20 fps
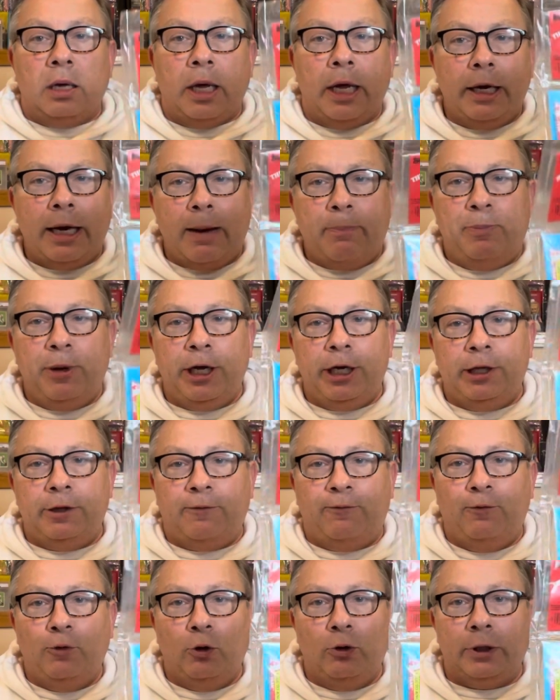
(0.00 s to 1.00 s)
And I pity
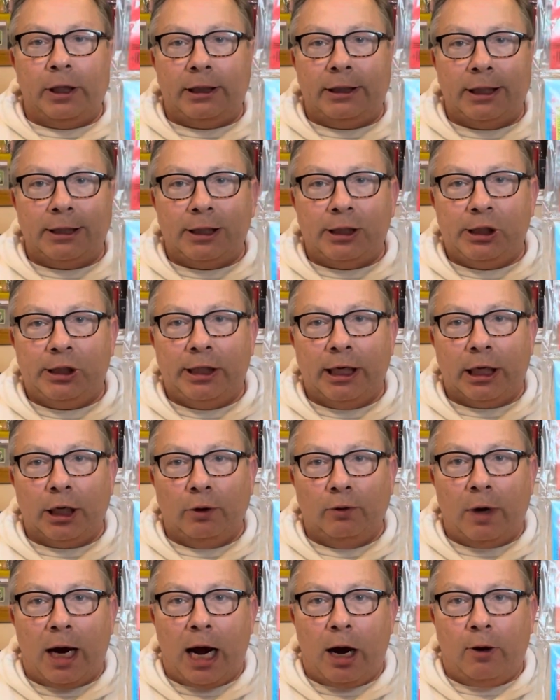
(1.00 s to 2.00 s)
the fool that doesn't stick
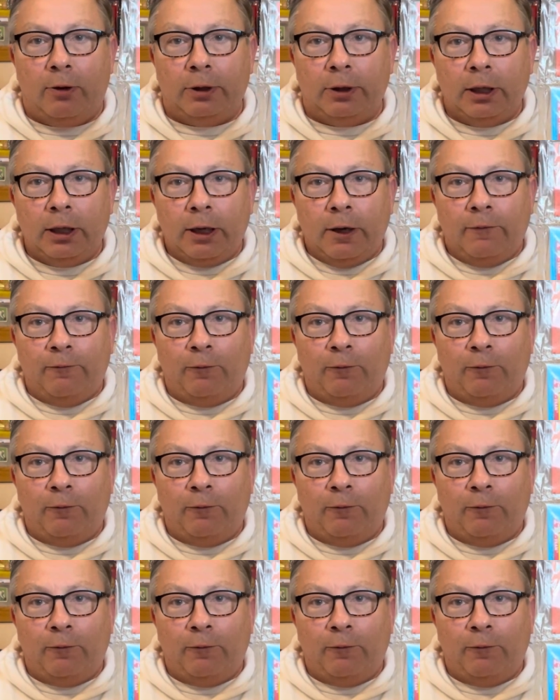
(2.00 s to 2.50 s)
around